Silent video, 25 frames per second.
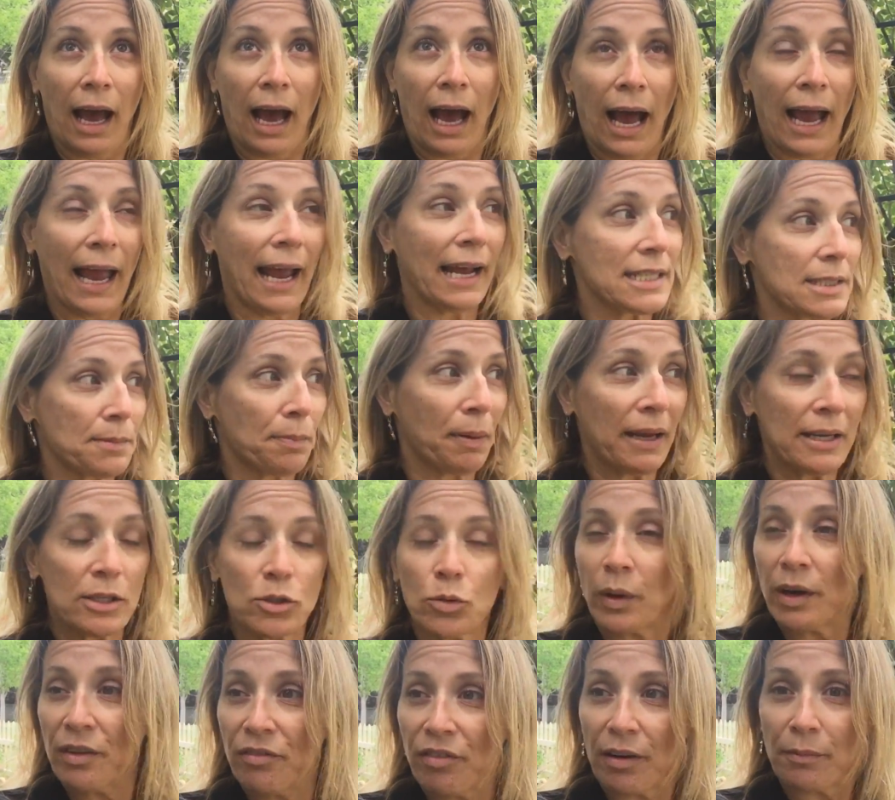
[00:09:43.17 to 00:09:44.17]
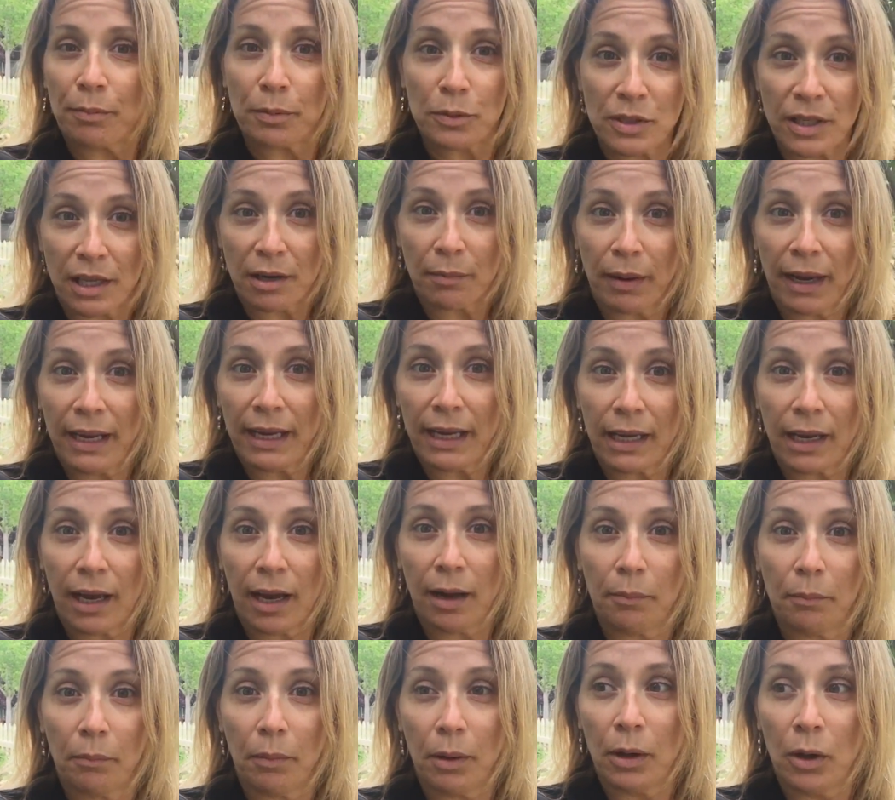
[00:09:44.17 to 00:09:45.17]
I had to pay 25% of my
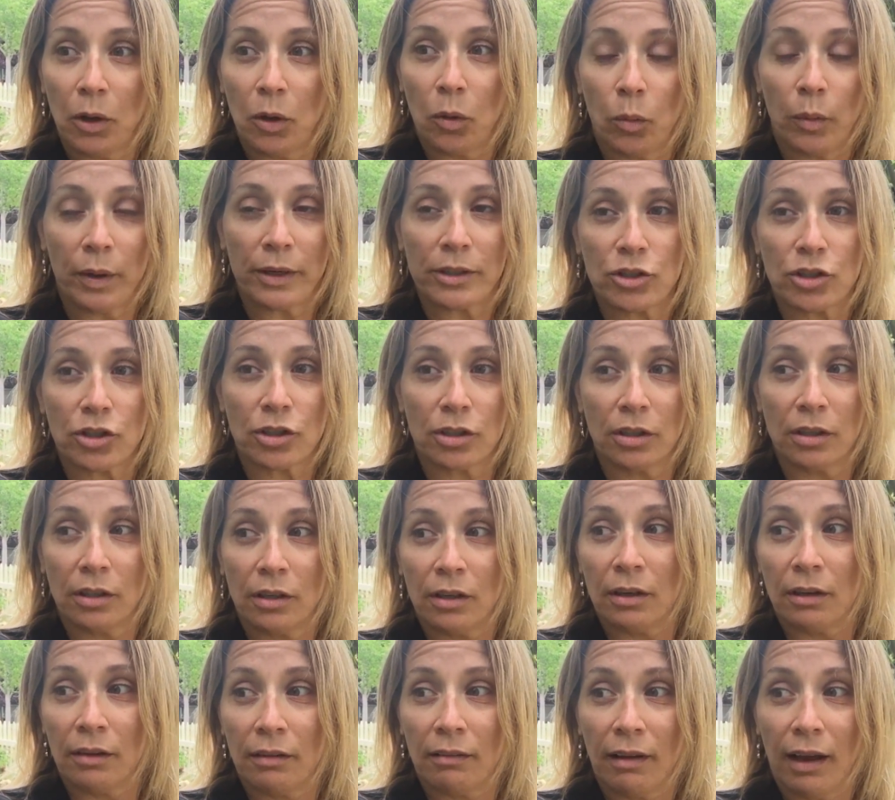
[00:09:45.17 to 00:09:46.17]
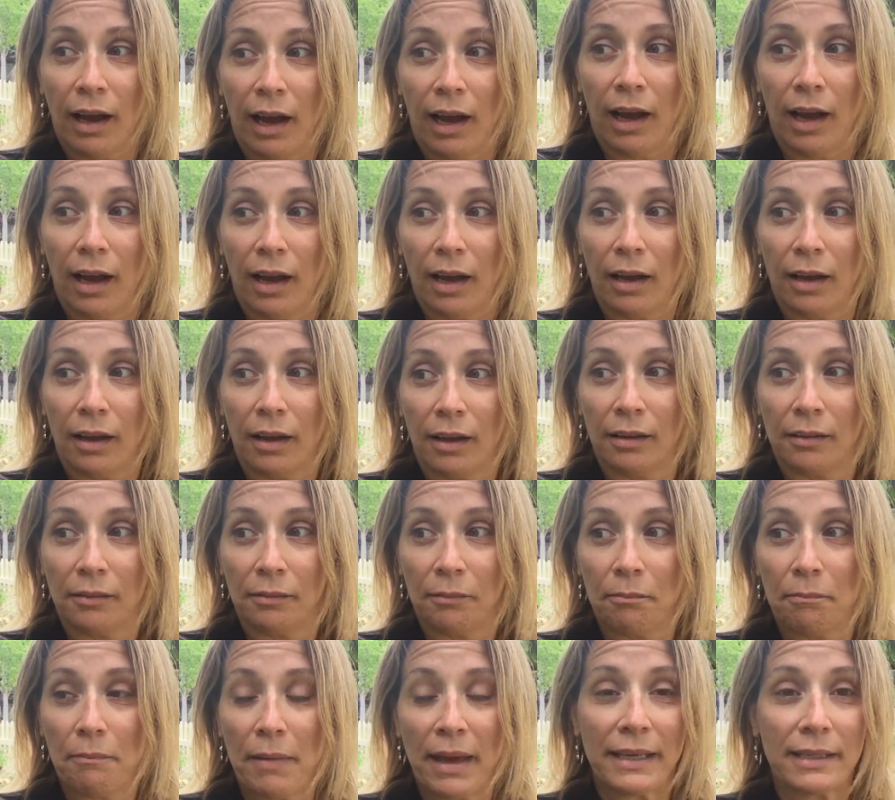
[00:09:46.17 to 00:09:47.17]
income, which
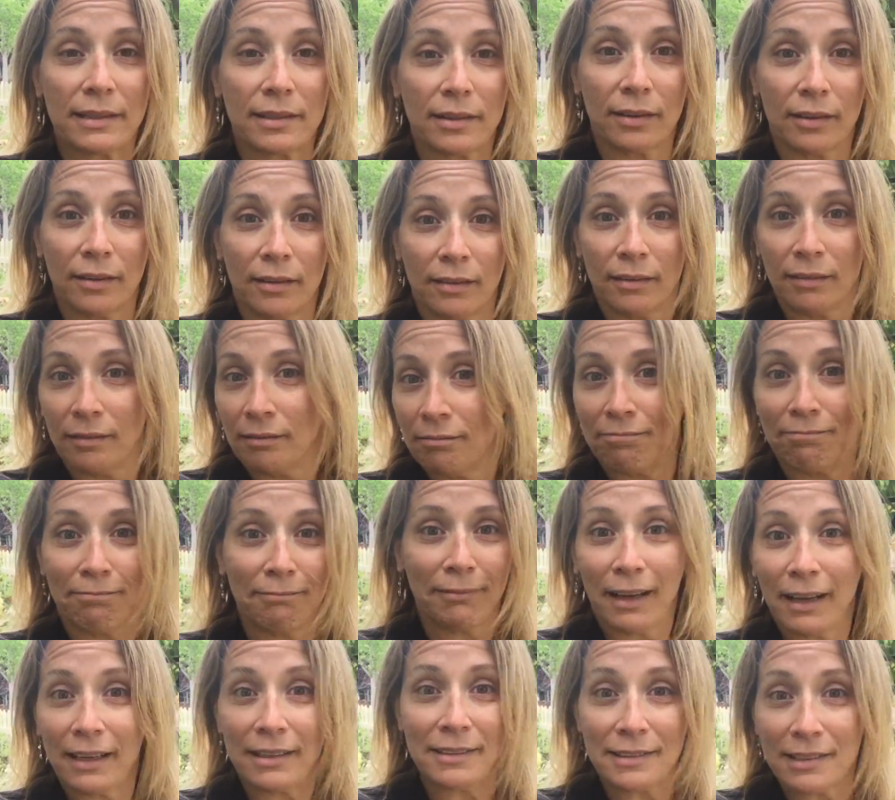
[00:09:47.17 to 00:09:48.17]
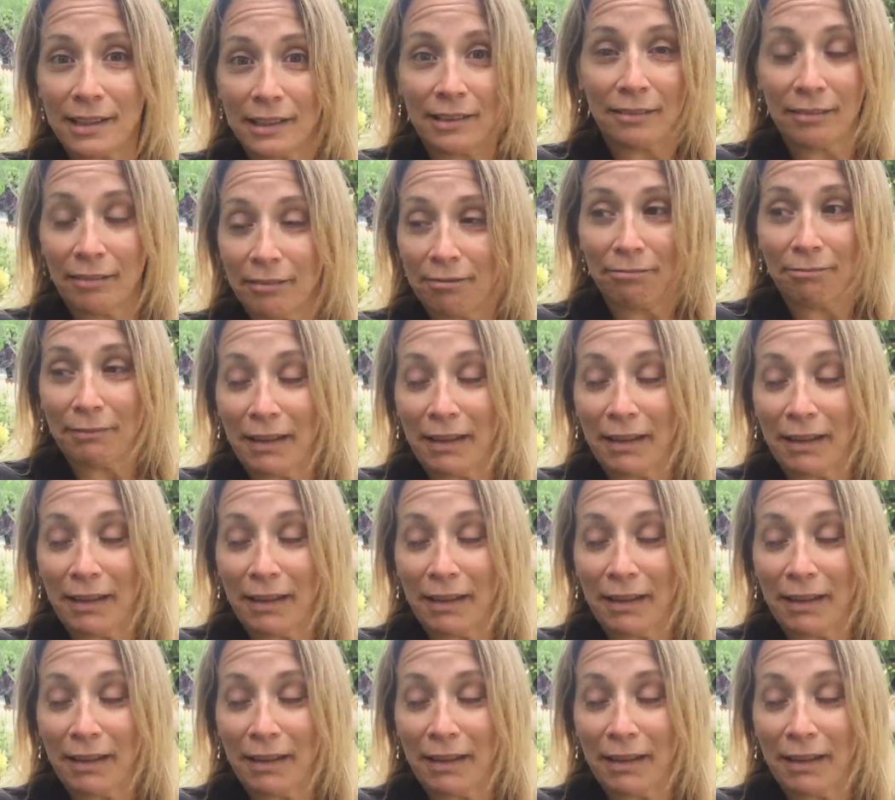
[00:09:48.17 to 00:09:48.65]
meant it